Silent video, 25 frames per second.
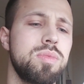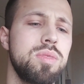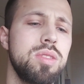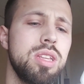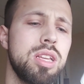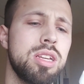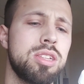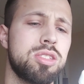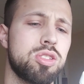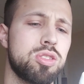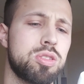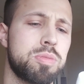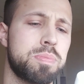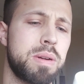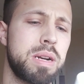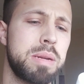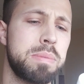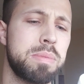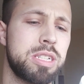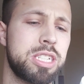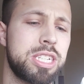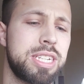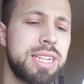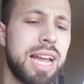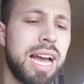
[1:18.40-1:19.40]
So it's pretty
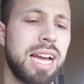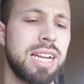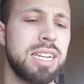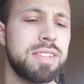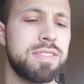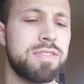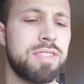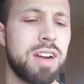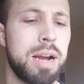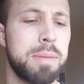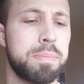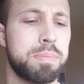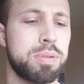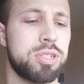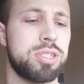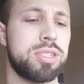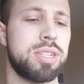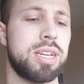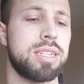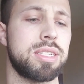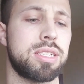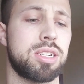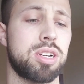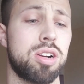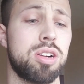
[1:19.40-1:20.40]
much
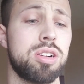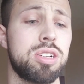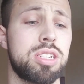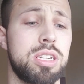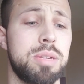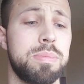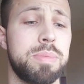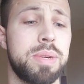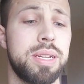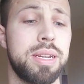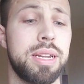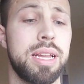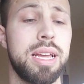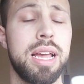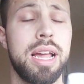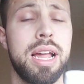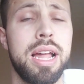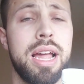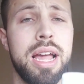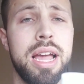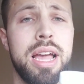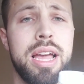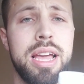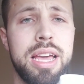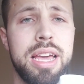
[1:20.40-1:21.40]
95% curcumin
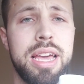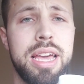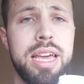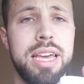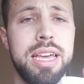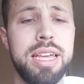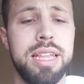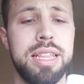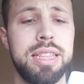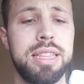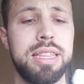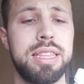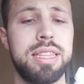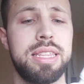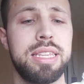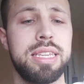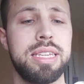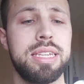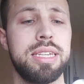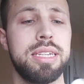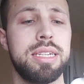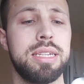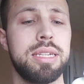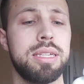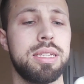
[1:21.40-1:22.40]
in
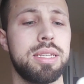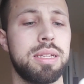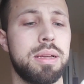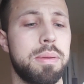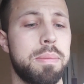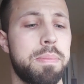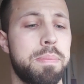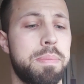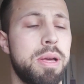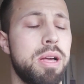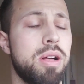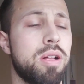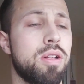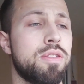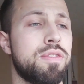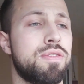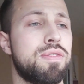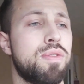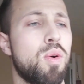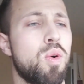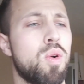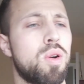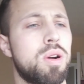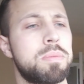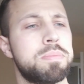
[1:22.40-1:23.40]
the pill
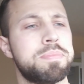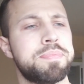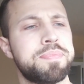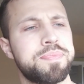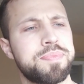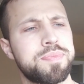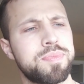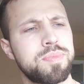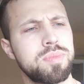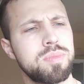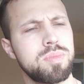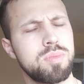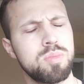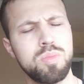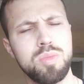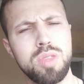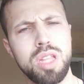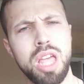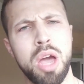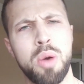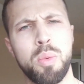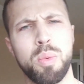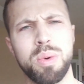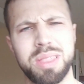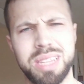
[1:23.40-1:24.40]
form.
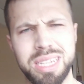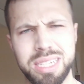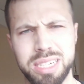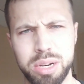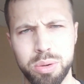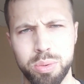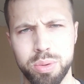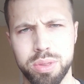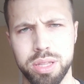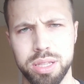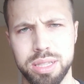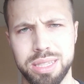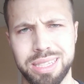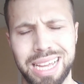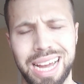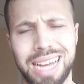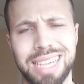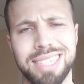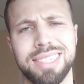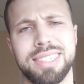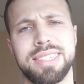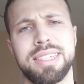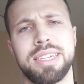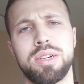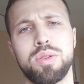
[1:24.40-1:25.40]
And what they did with the
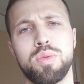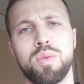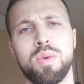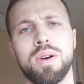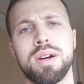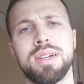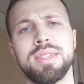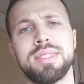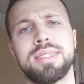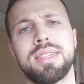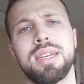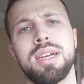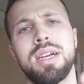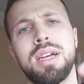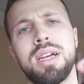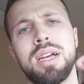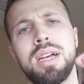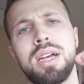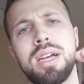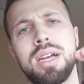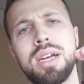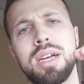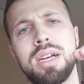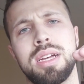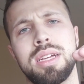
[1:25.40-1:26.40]
testing was,
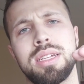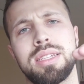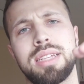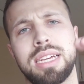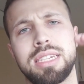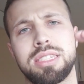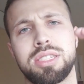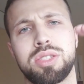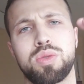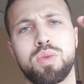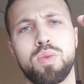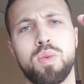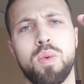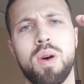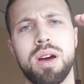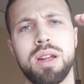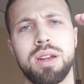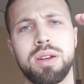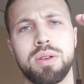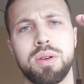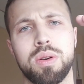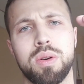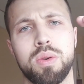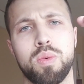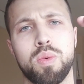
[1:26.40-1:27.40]
test
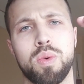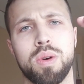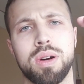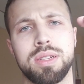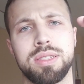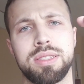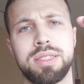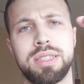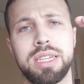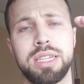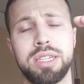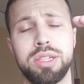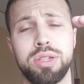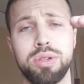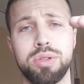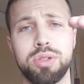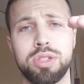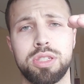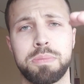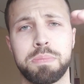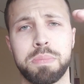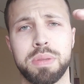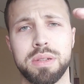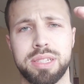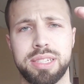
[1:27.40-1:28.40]
one was they
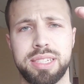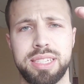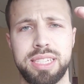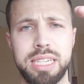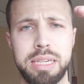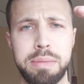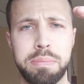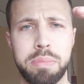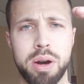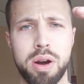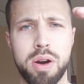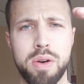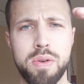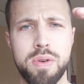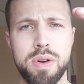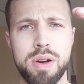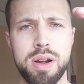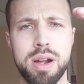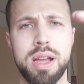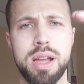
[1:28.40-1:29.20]
used placebo,